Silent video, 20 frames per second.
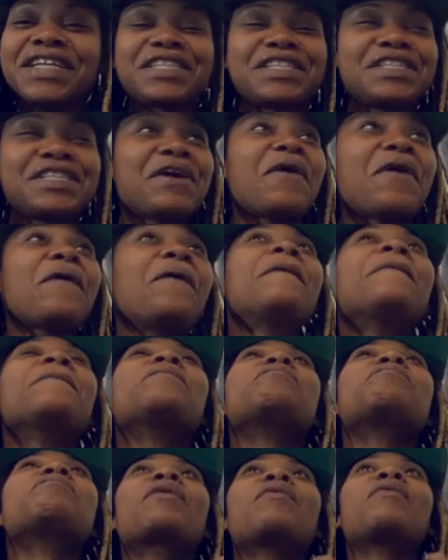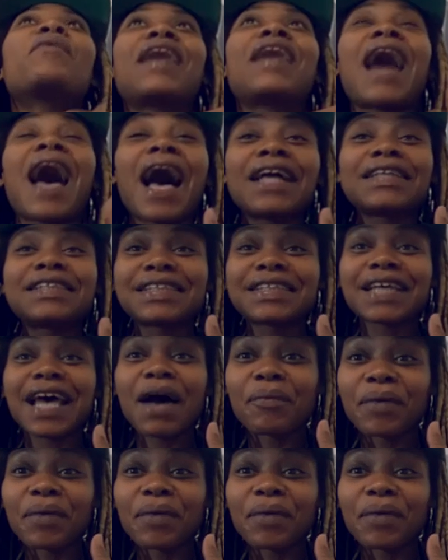Yeah. So when I decided,